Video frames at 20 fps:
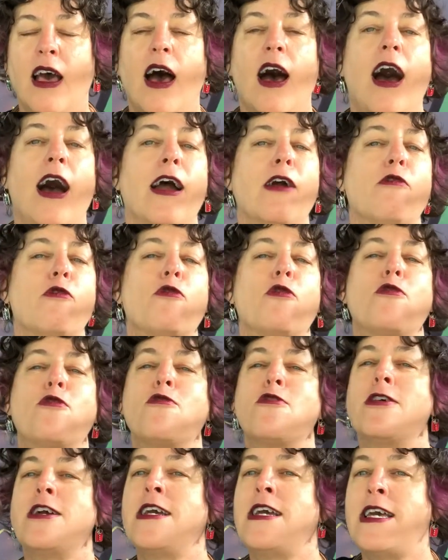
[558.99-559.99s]
I
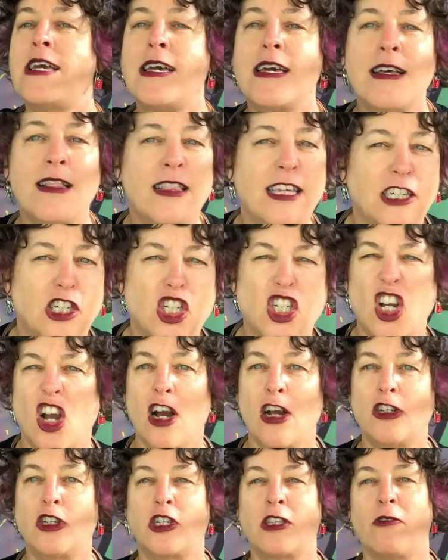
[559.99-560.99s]
really
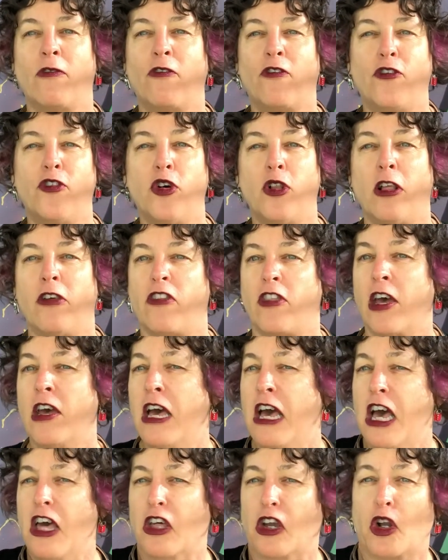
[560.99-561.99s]
charge them full of
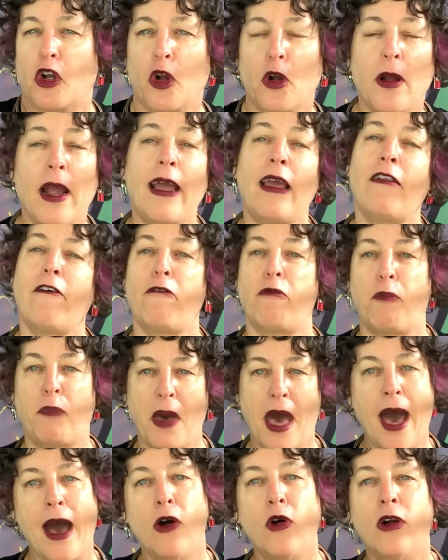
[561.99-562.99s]
the creative
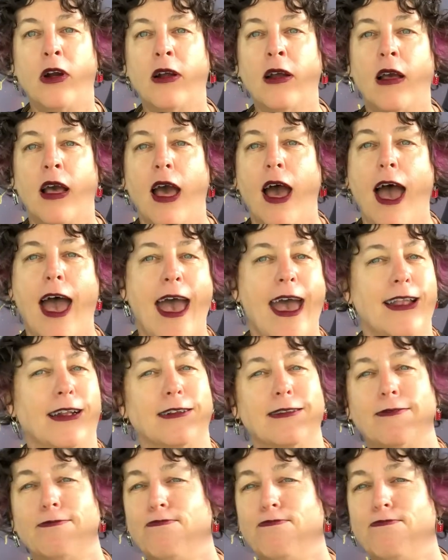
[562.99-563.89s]
power and